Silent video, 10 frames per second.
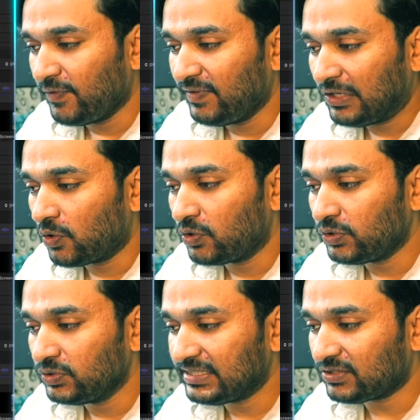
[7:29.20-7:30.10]
will go
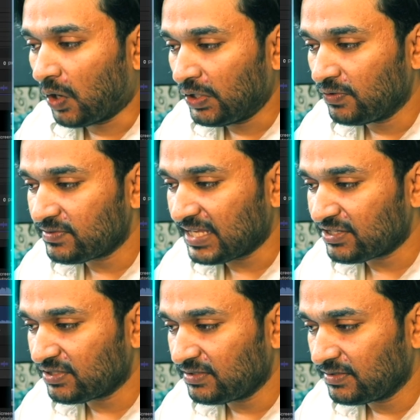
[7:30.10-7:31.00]
to this audio
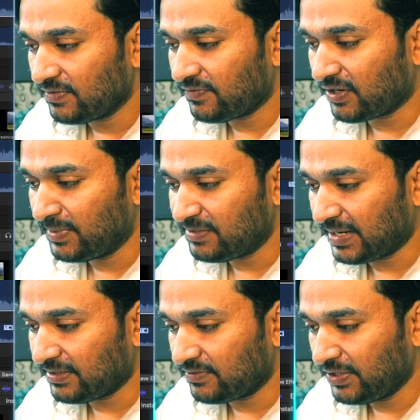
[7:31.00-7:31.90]
section from
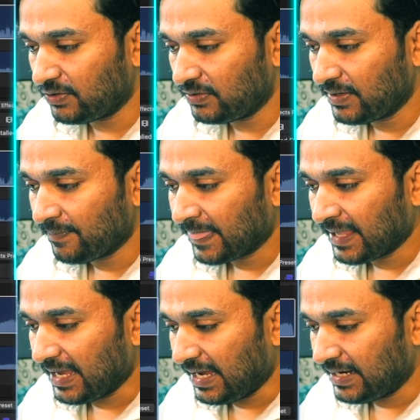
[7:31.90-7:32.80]
inspector window,
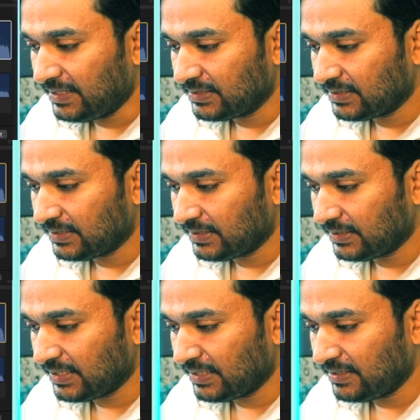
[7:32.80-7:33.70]
and
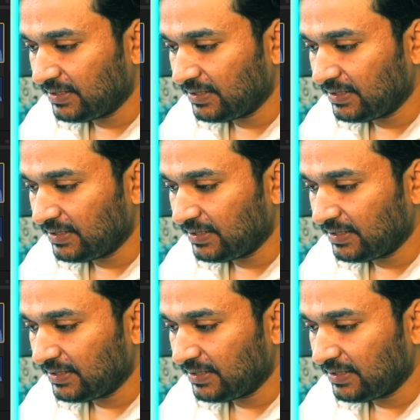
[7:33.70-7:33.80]
then